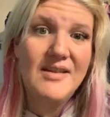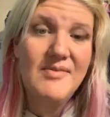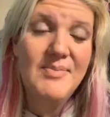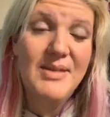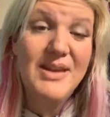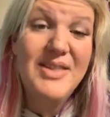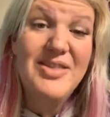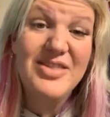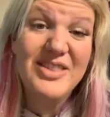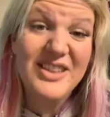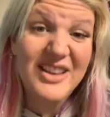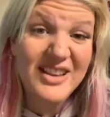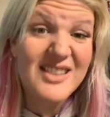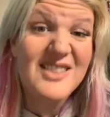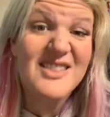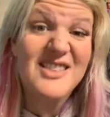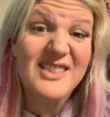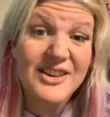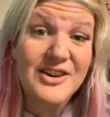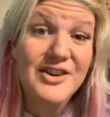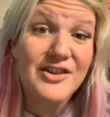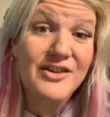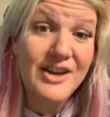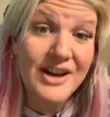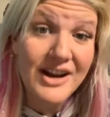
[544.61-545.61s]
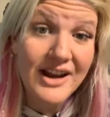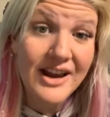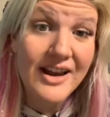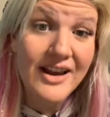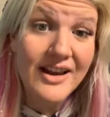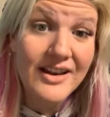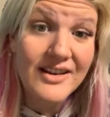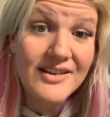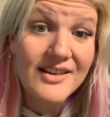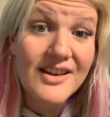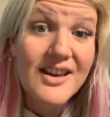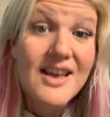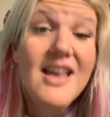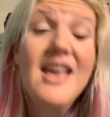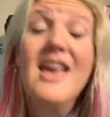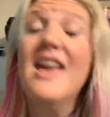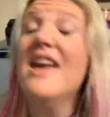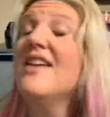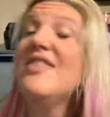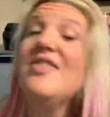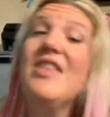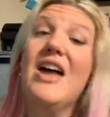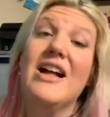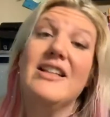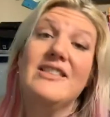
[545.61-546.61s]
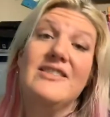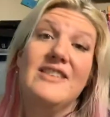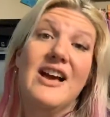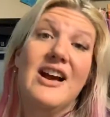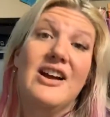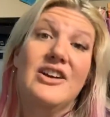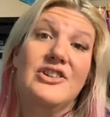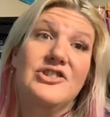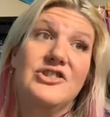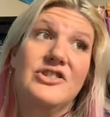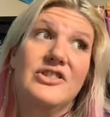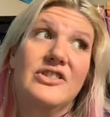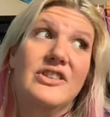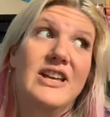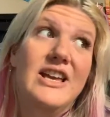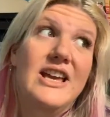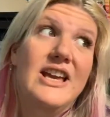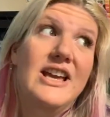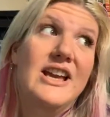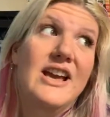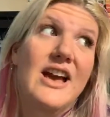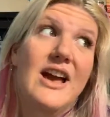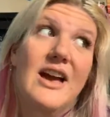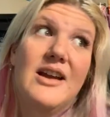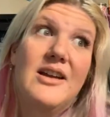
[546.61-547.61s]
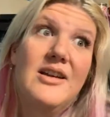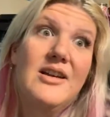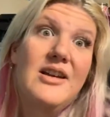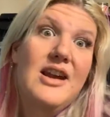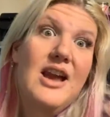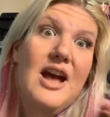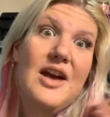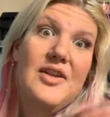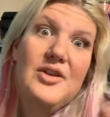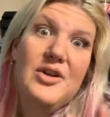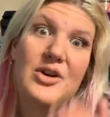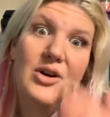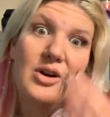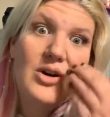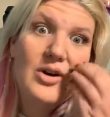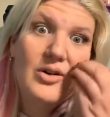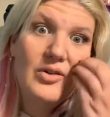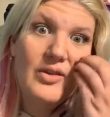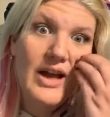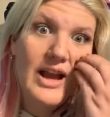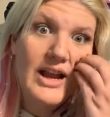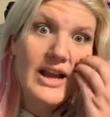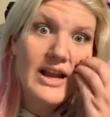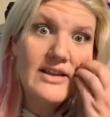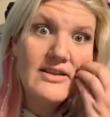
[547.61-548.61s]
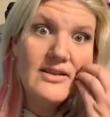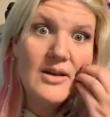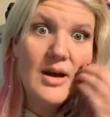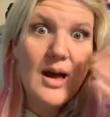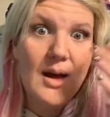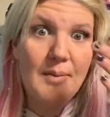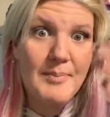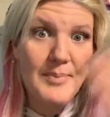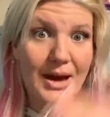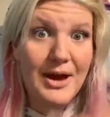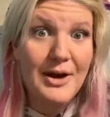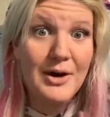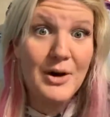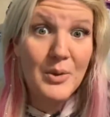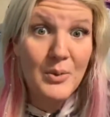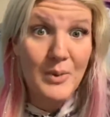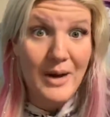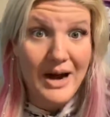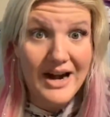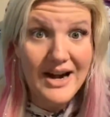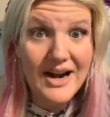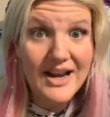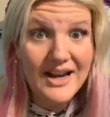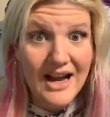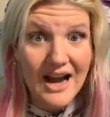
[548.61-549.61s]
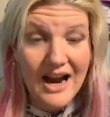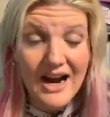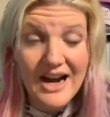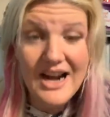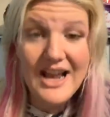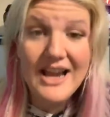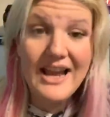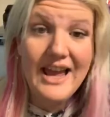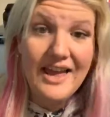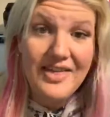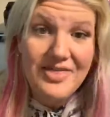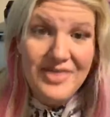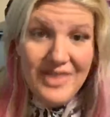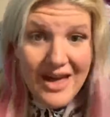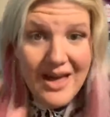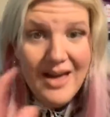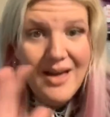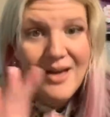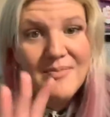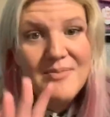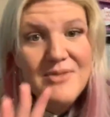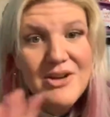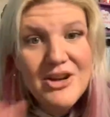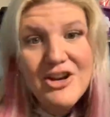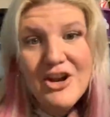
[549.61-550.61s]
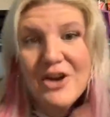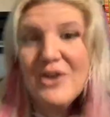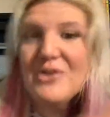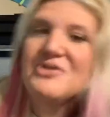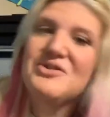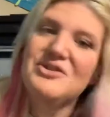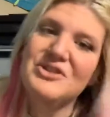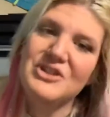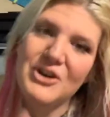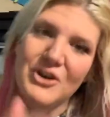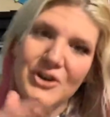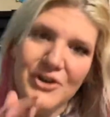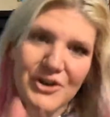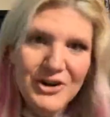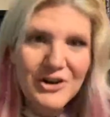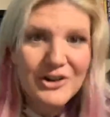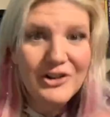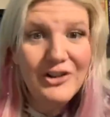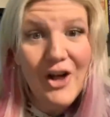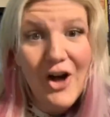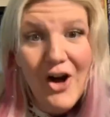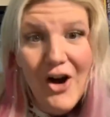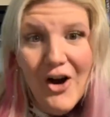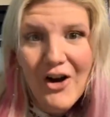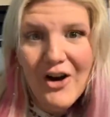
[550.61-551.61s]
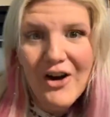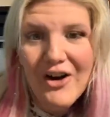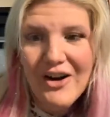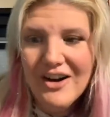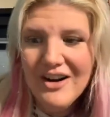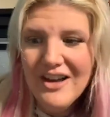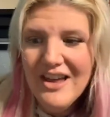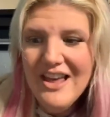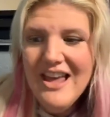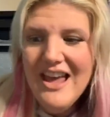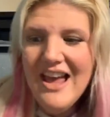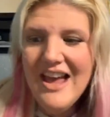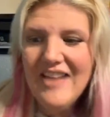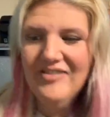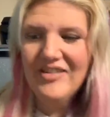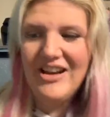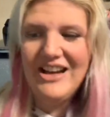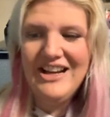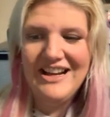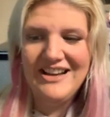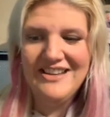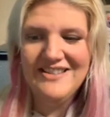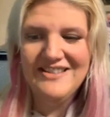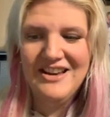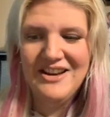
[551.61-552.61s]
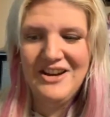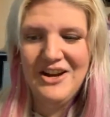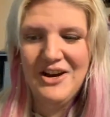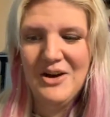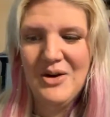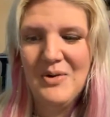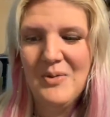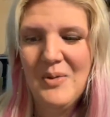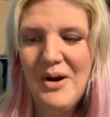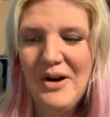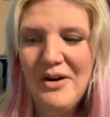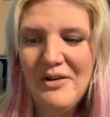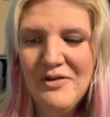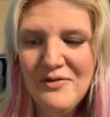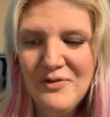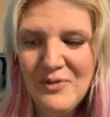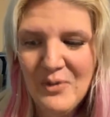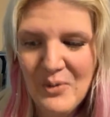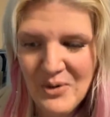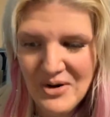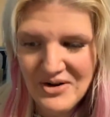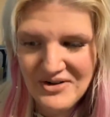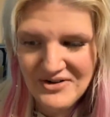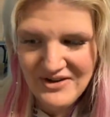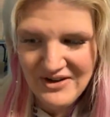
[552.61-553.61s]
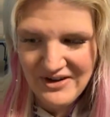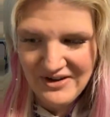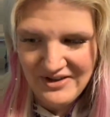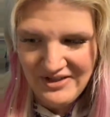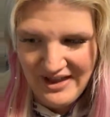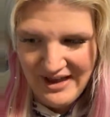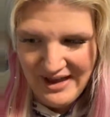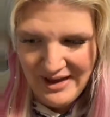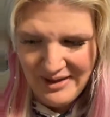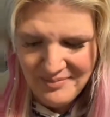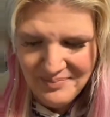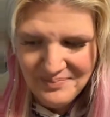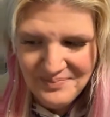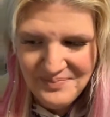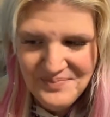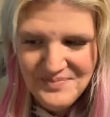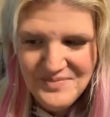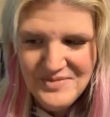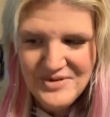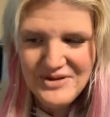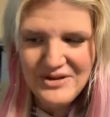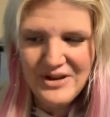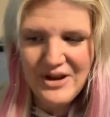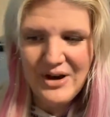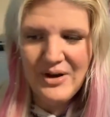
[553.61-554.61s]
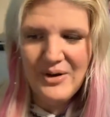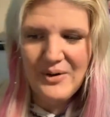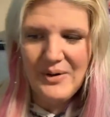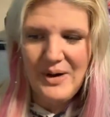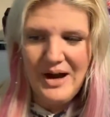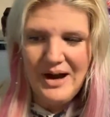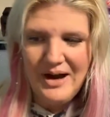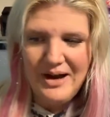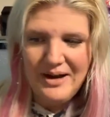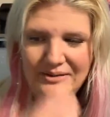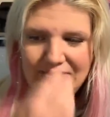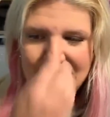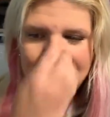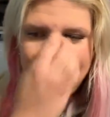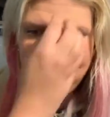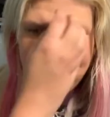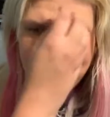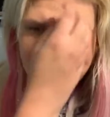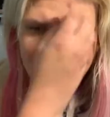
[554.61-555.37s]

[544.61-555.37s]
been considering it. And that's actually another, it's a better way to kind of get them, scooted along. And like I said, you don't want to force on them. So,